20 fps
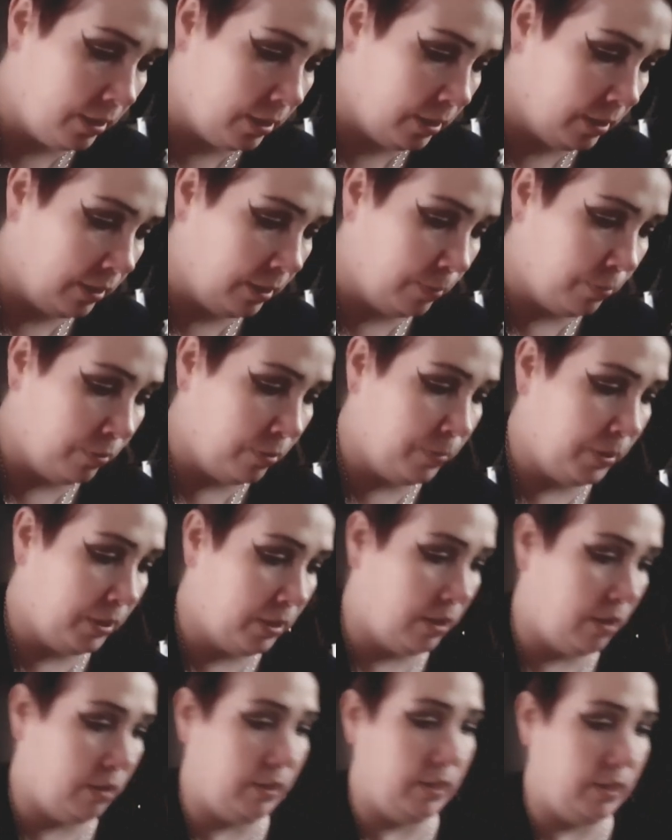They probably
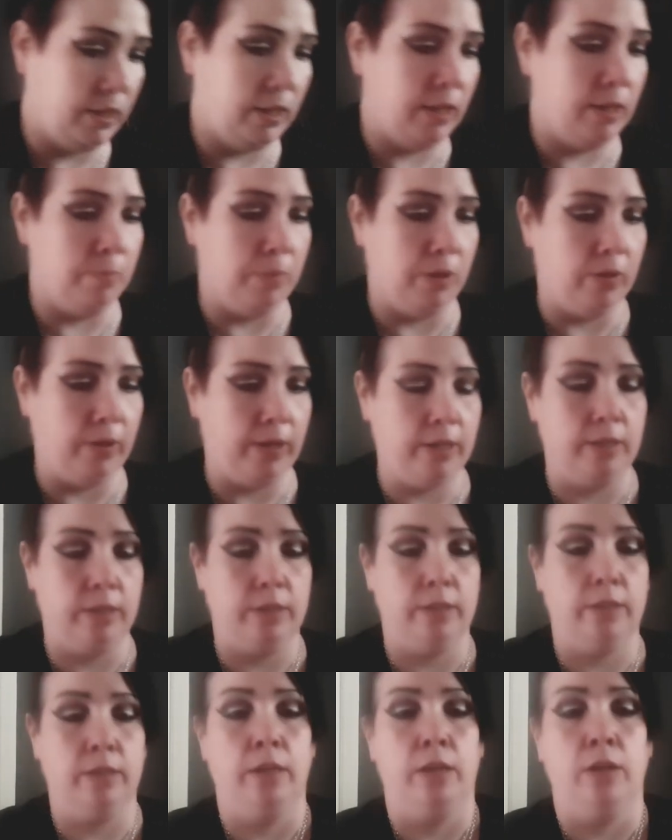can't hear mine.
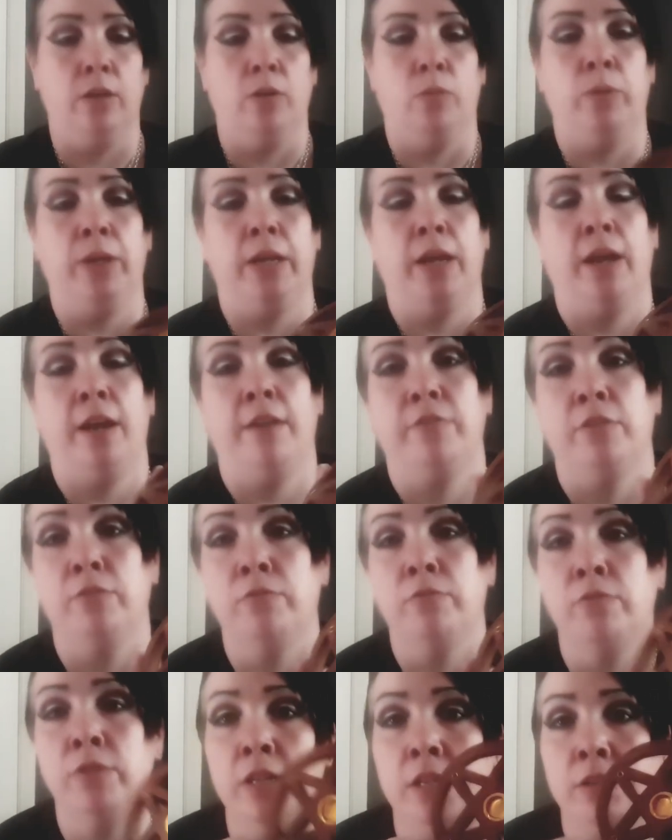We have a
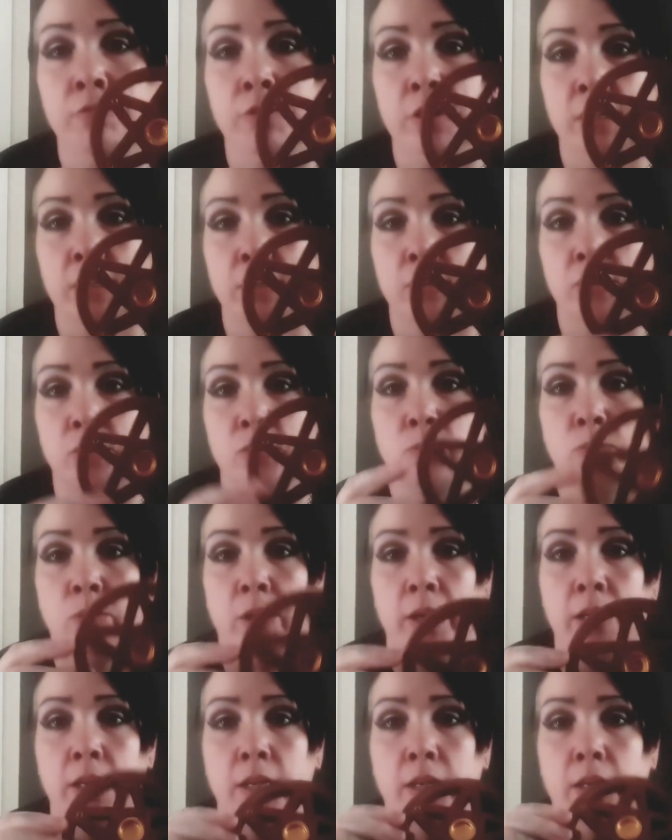really, really
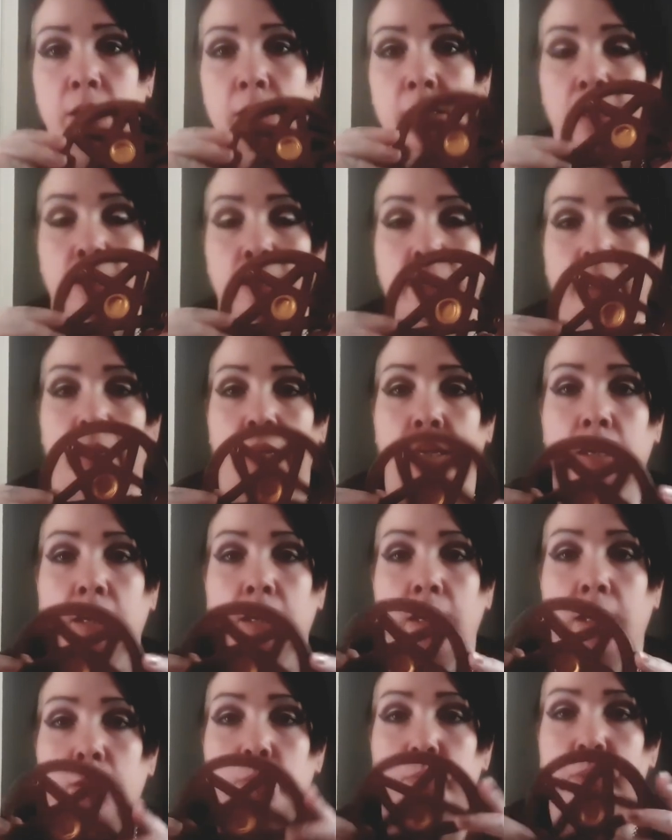sweet
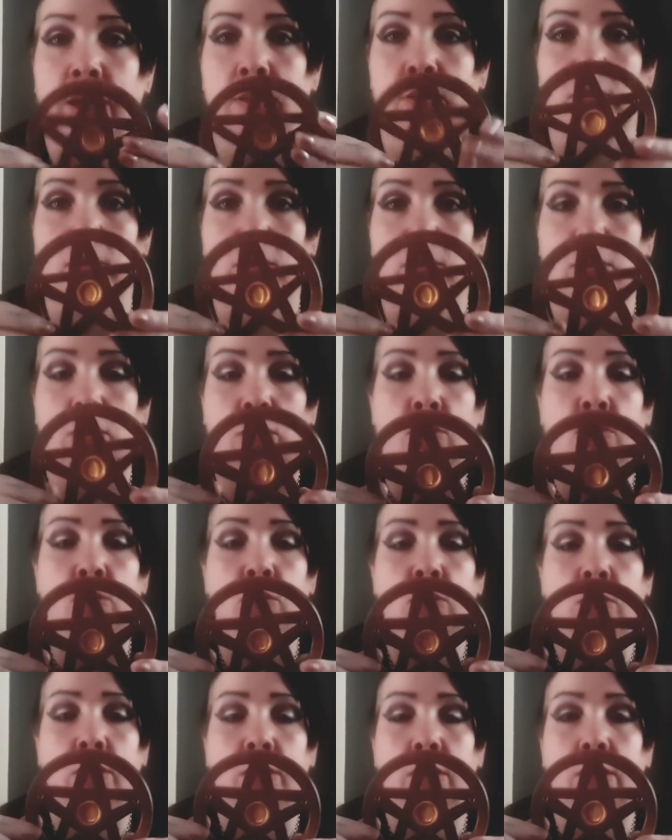pentacle